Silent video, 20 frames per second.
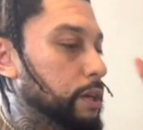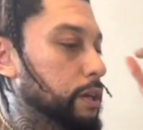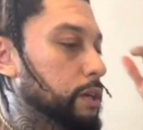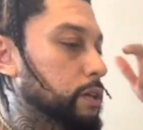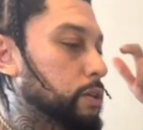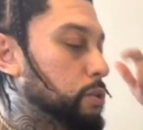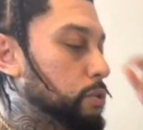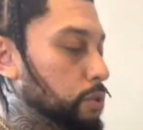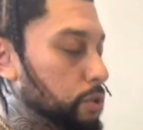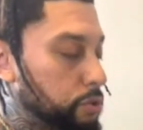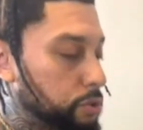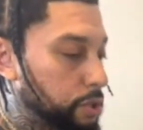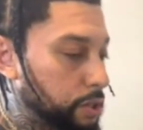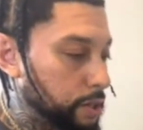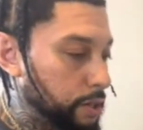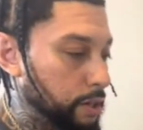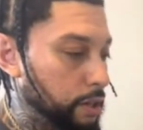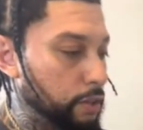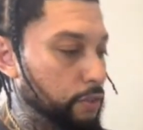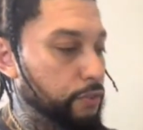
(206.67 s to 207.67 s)
kudos to
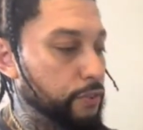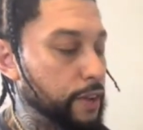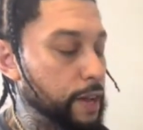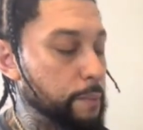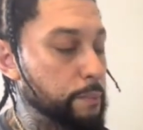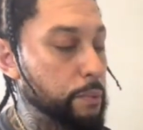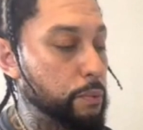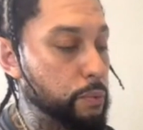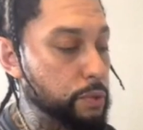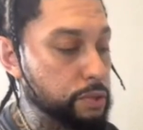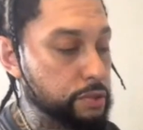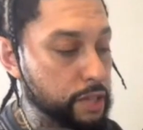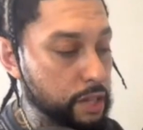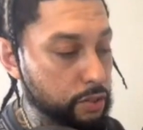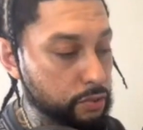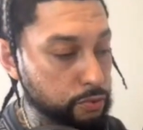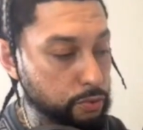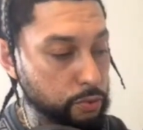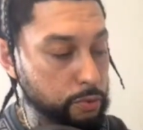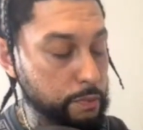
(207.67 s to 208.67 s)
Canelo for that. But what's next
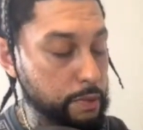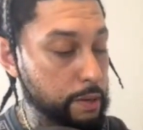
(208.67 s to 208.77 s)
for him?